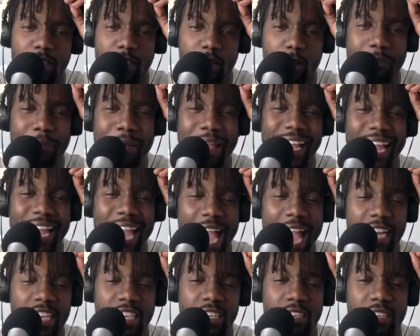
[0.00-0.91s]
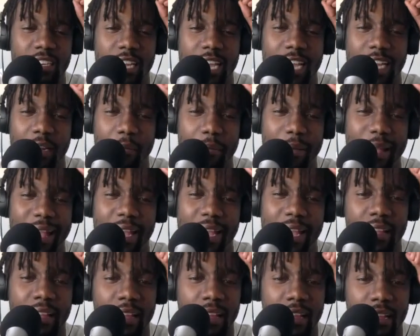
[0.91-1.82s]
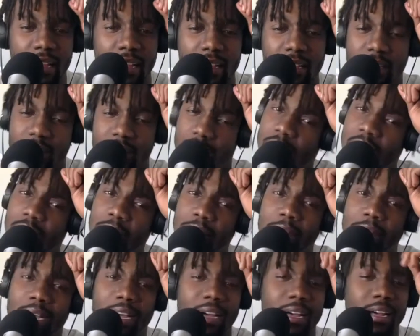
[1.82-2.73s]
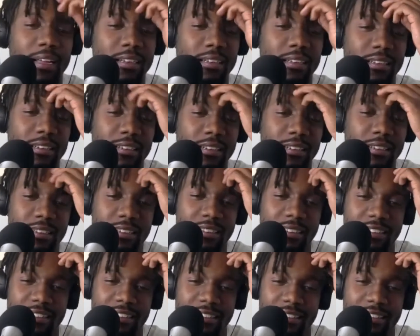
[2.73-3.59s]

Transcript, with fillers: beg action. You got to beg. Come on. I, I